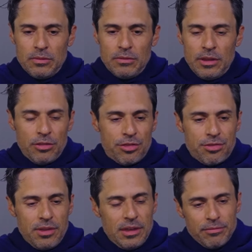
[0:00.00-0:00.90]
in
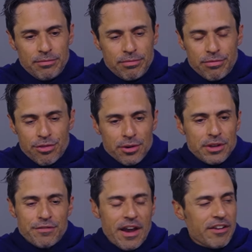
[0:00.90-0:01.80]

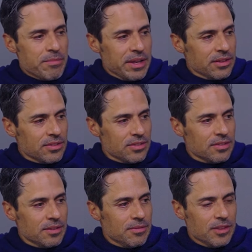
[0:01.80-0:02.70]
35 minutes,